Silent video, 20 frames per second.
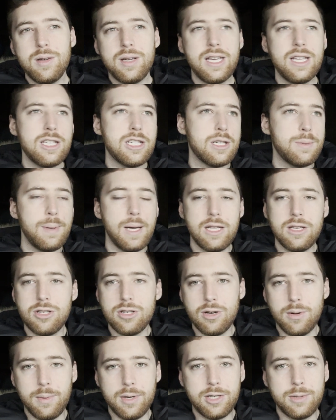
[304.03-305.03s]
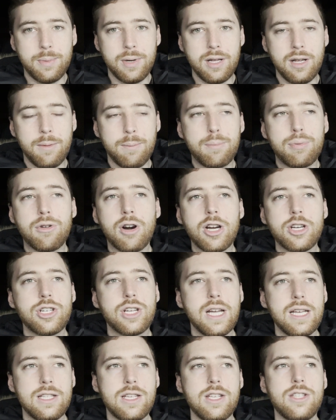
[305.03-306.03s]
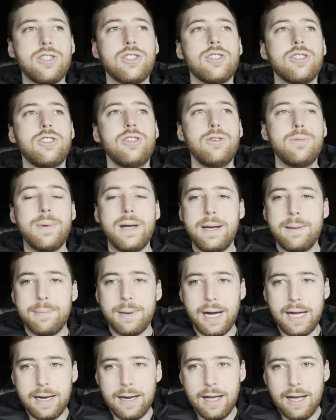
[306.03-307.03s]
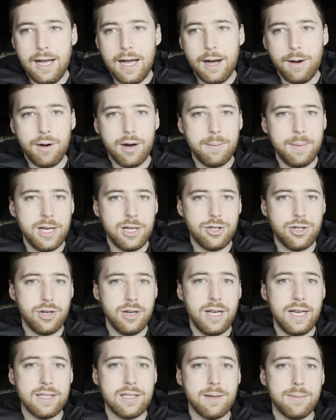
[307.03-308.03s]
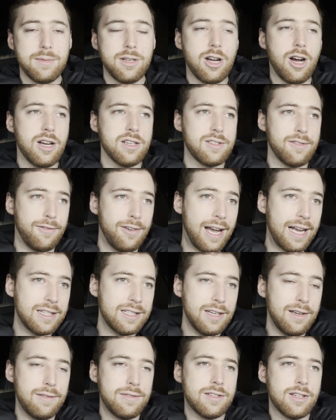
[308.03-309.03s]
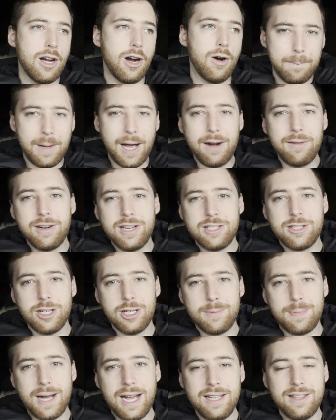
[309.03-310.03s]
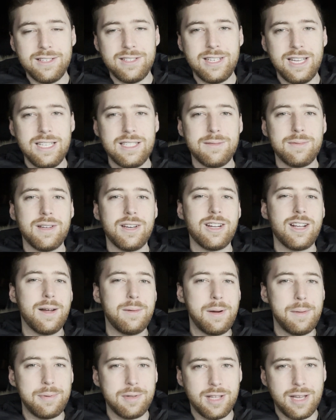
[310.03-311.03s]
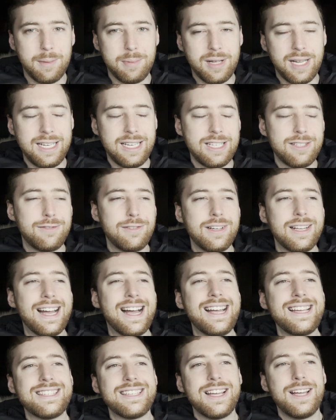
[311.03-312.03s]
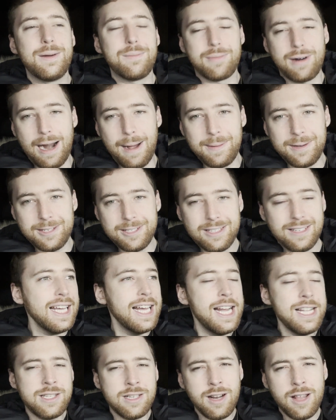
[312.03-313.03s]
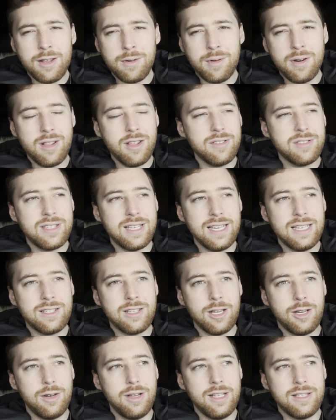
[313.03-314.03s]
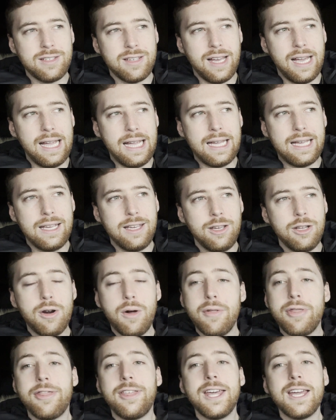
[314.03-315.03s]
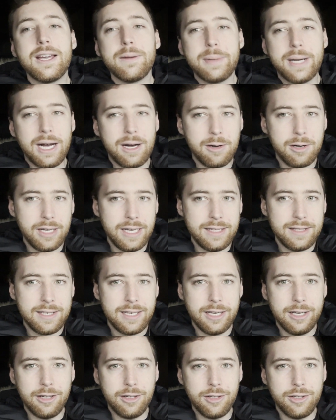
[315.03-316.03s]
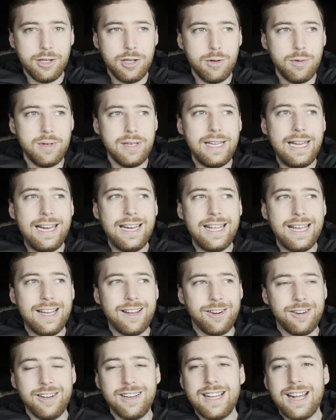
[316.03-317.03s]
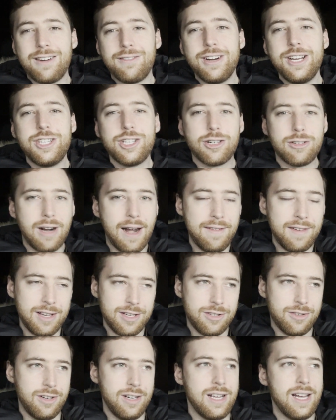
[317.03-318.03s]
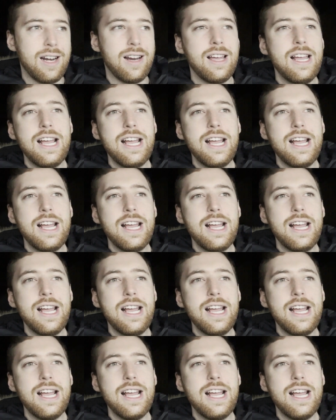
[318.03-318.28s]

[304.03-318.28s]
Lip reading: can spend so much money on brush kits, it's stupid, but I want to make sure you get something cost effective. So my research behind the scenes, I'm going to come up with a couple ideas for you guys, promise. It's another one of those things that it's like you don't think about until you need it, or you got to reach a crevice, or you got to